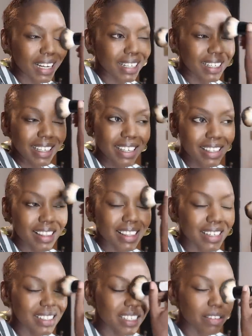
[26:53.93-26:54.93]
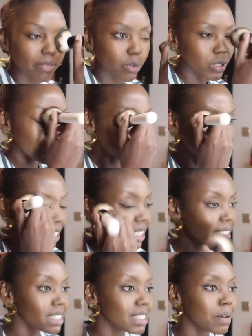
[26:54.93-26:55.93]
that length 30 40
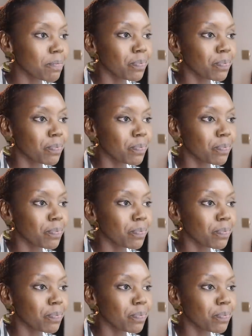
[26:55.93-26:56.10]
minutes